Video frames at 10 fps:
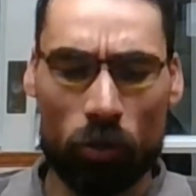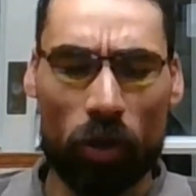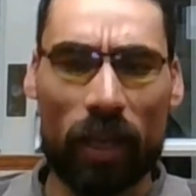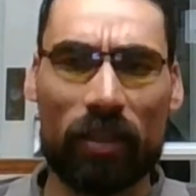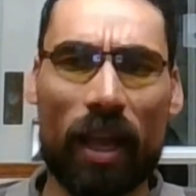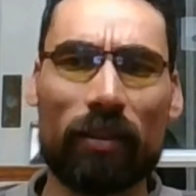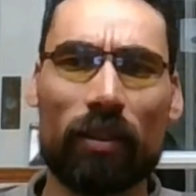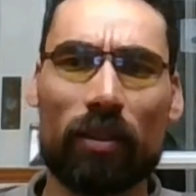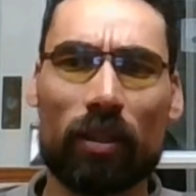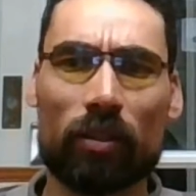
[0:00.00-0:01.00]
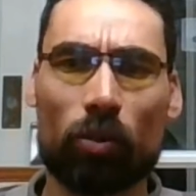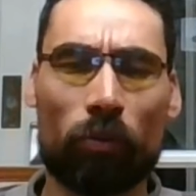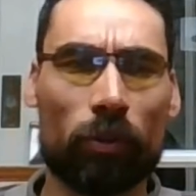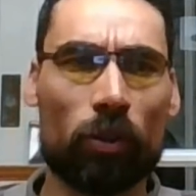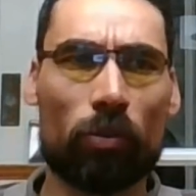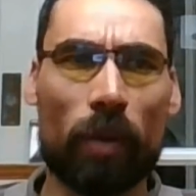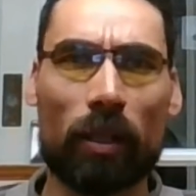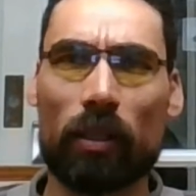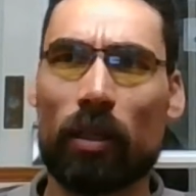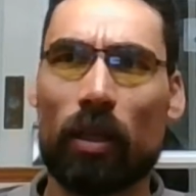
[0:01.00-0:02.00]
identity is over your
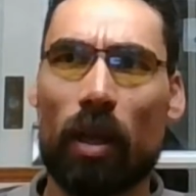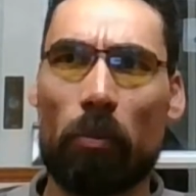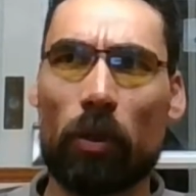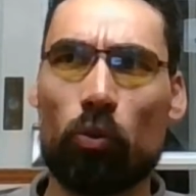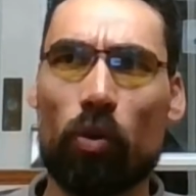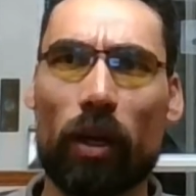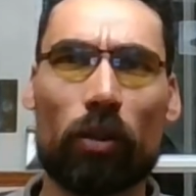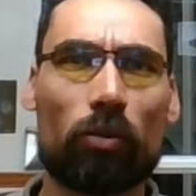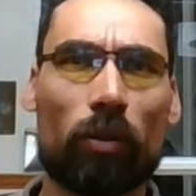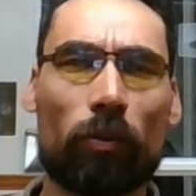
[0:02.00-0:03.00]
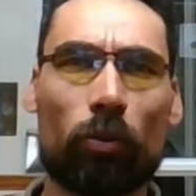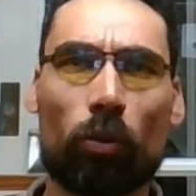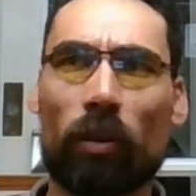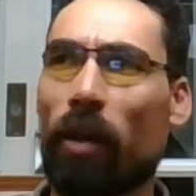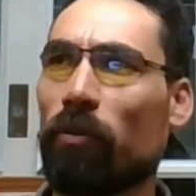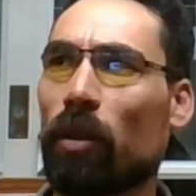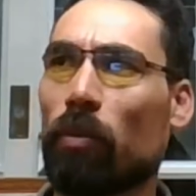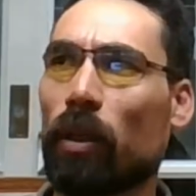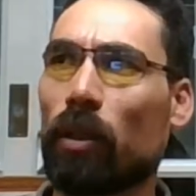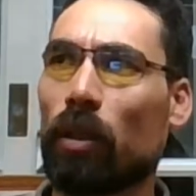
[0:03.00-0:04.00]
money, who are you if you don't have that
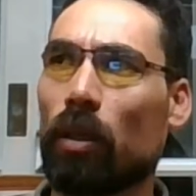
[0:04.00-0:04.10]
money?